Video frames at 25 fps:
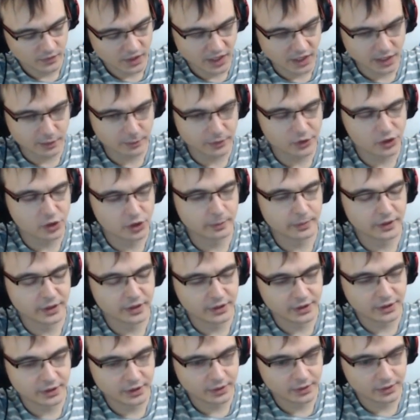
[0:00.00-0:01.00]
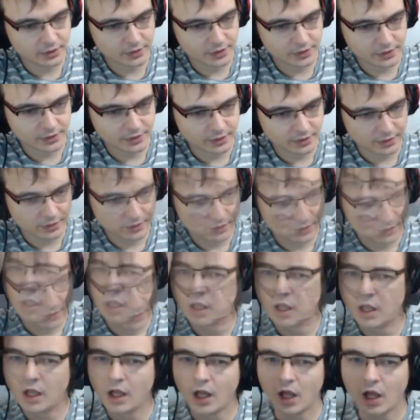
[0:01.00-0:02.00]
Archbishop Benedictus.
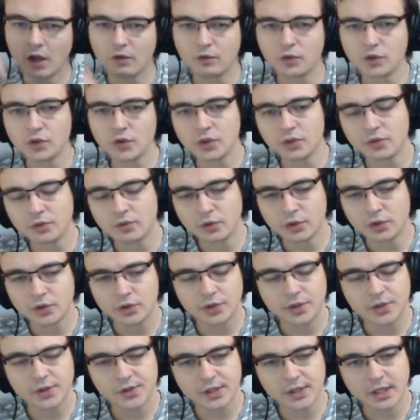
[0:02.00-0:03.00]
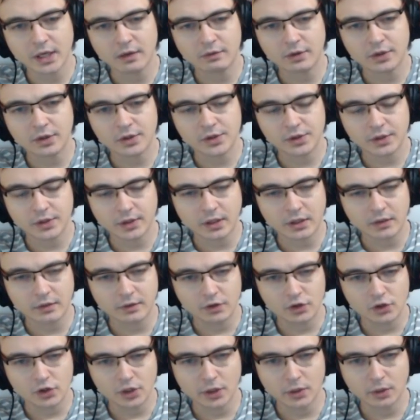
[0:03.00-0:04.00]
I wouldn't want to discover this card
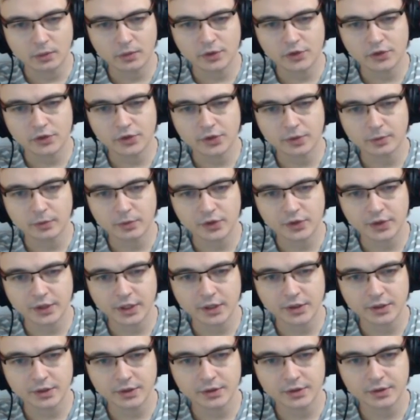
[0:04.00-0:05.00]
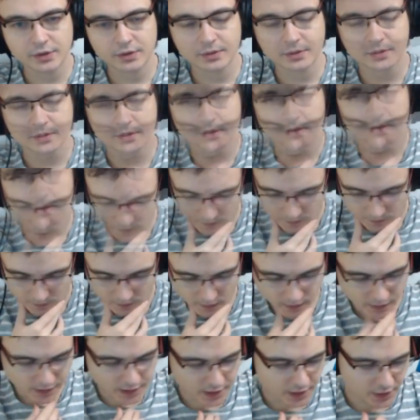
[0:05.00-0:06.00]
with Shadow Visions in most cases.
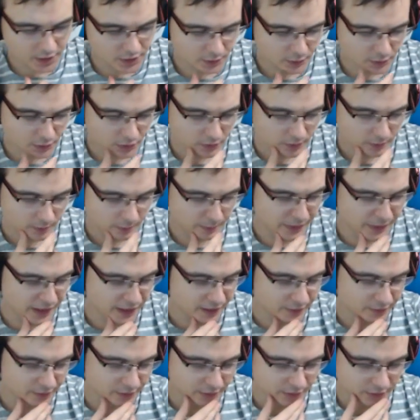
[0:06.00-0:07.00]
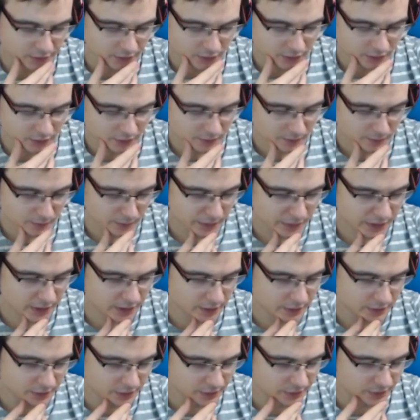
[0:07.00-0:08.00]
I think it's more bad than good
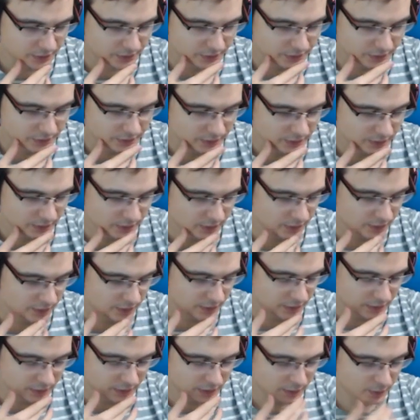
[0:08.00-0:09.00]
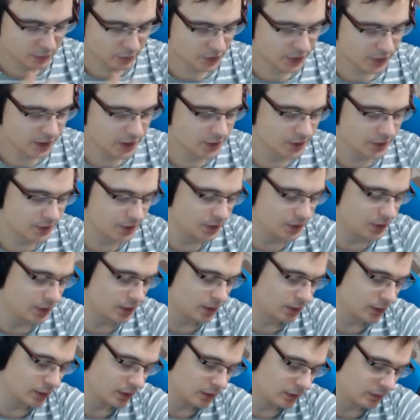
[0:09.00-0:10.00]
because in most cases
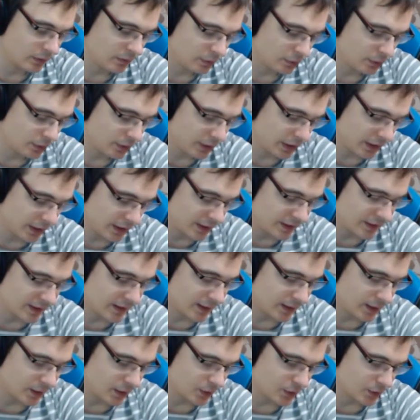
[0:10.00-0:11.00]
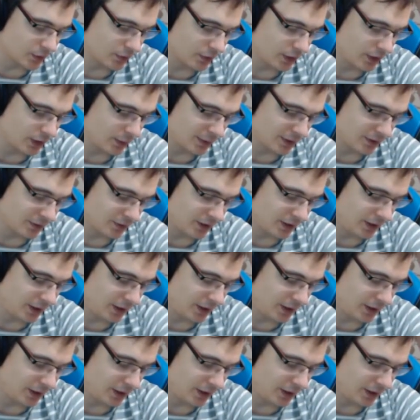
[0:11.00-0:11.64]
you're looking for like Psychic Scream and